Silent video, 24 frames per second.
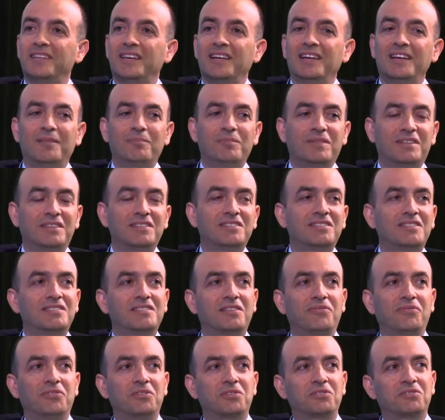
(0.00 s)
but this is the
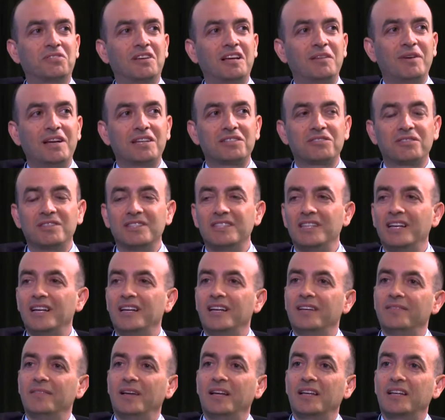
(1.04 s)
first time actually
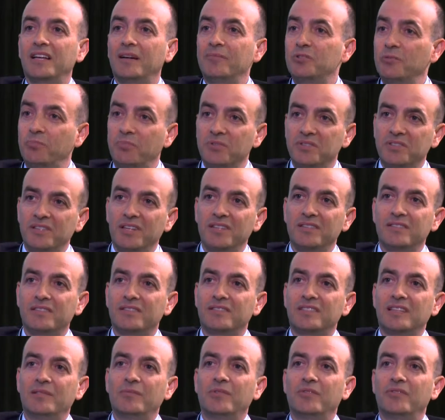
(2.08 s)
I come to present
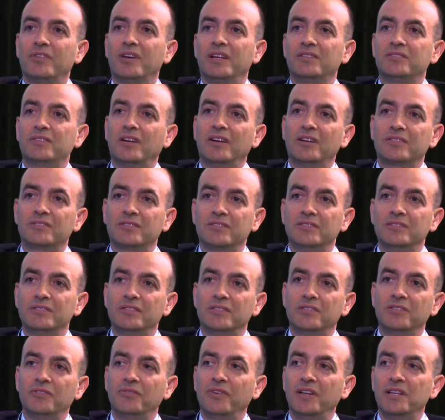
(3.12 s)
some of the talks on
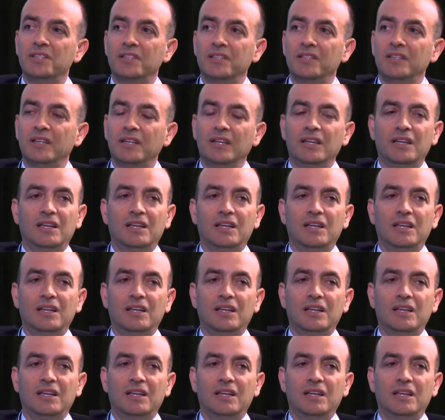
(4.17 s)
innovation.